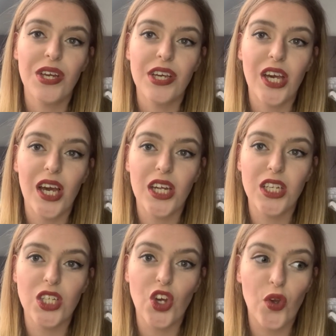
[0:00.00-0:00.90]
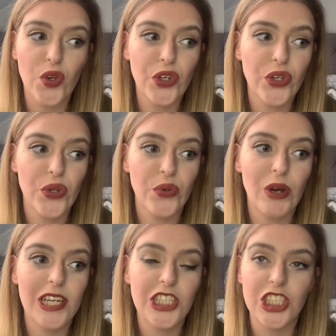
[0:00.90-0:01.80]
can go to
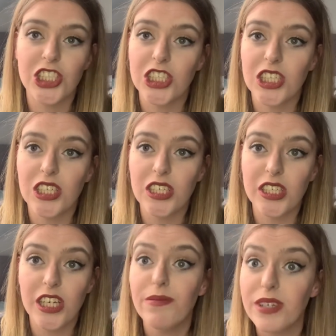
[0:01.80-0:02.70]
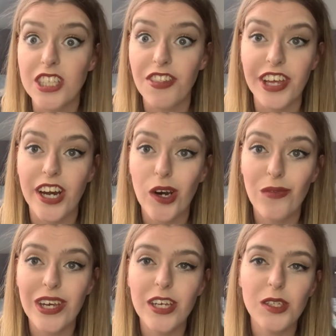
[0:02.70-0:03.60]
and just give me something out
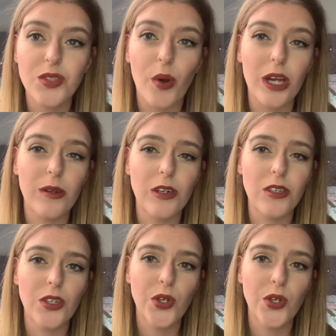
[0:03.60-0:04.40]
of it, so I can